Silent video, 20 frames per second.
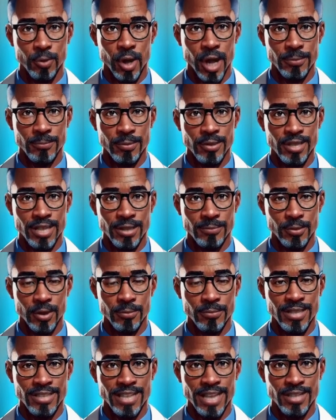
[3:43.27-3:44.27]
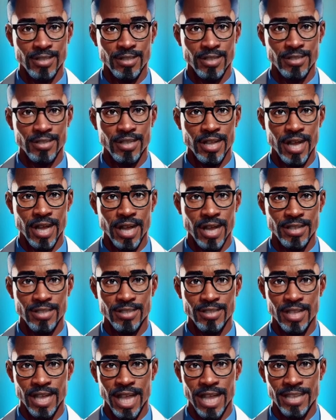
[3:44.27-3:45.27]
to ensure proper
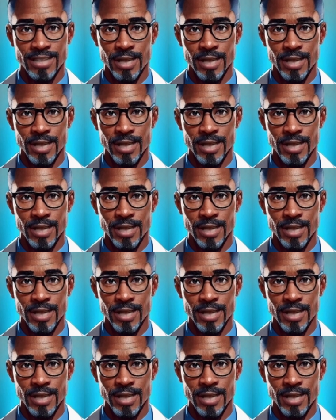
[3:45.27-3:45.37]
implementation.